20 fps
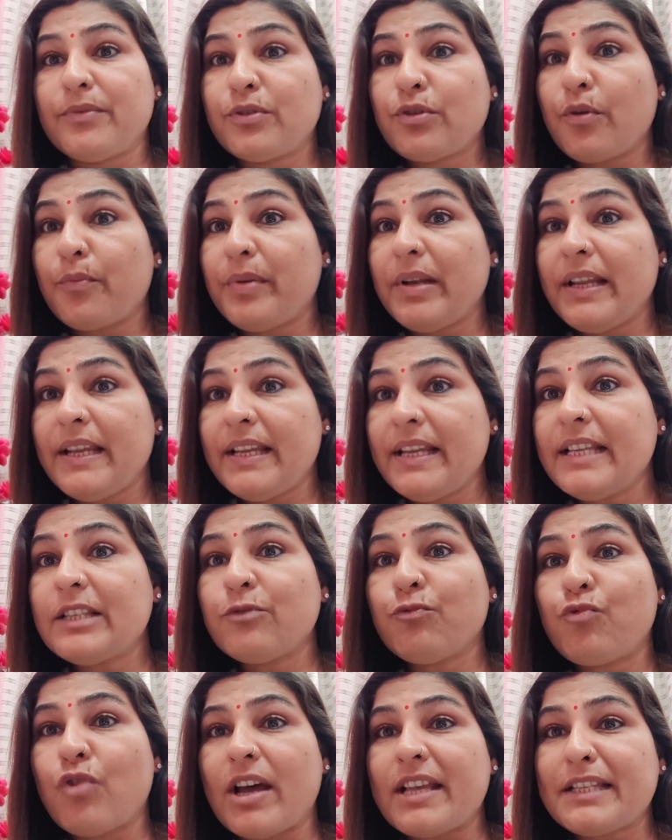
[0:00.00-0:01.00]
So
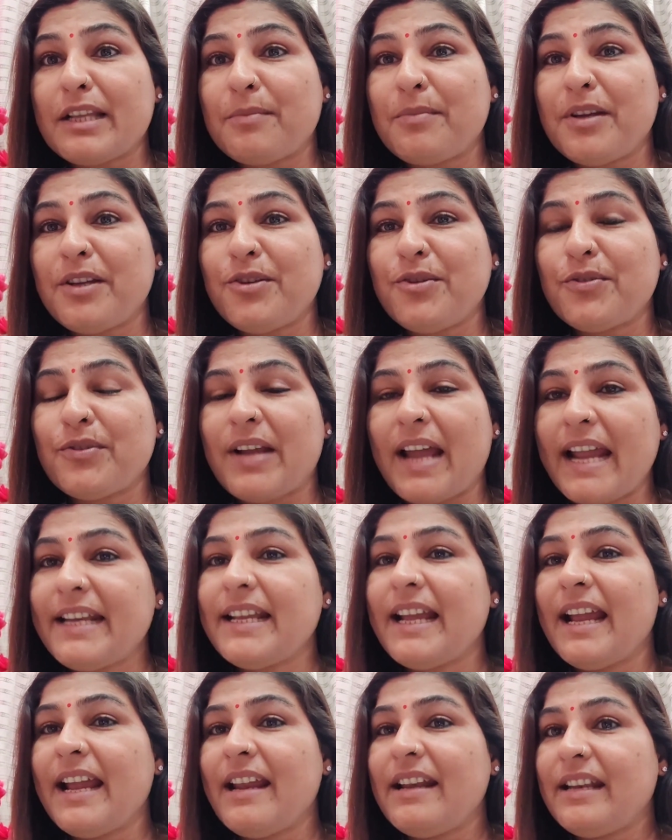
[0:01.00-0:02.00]
please watch the video
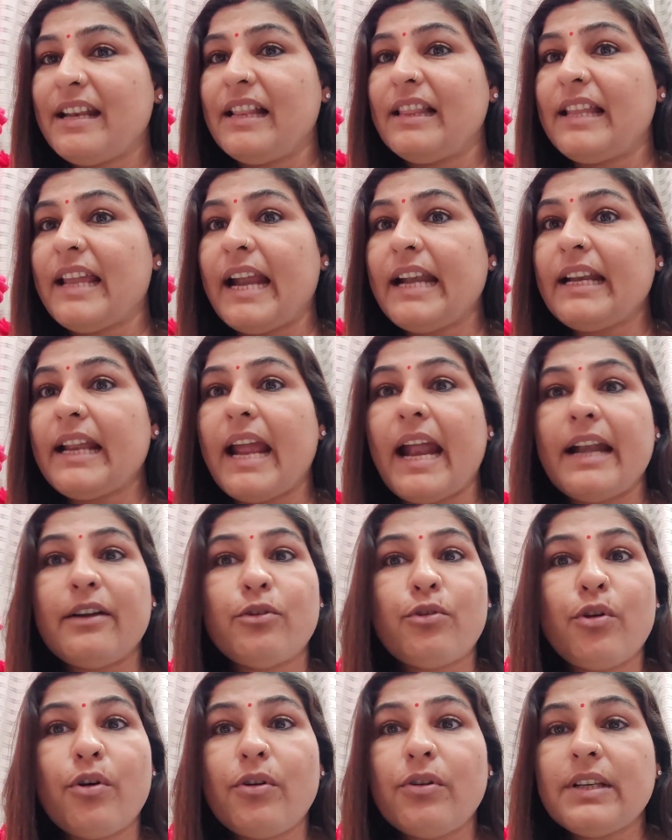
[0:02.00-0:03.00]
right till then
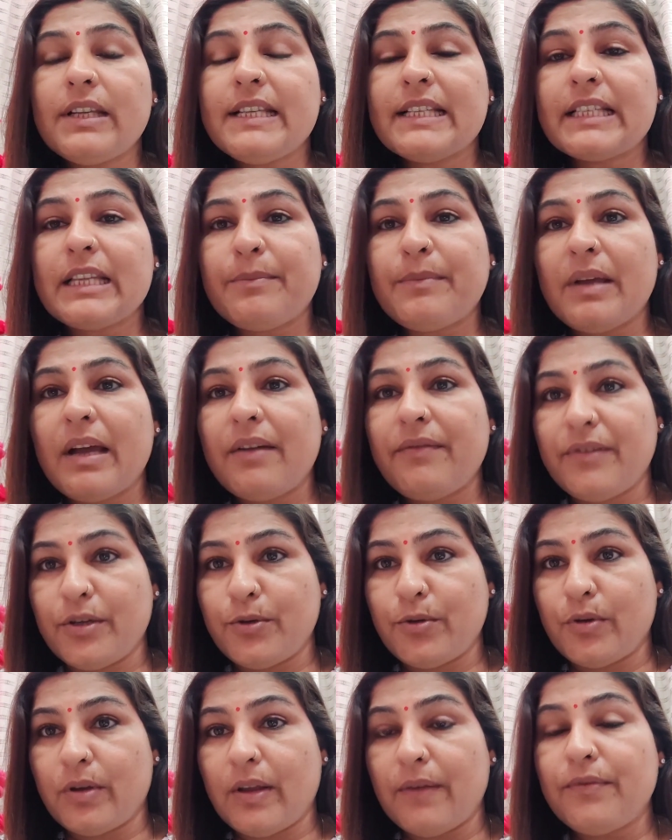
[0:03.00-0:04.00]
and don't skip the video.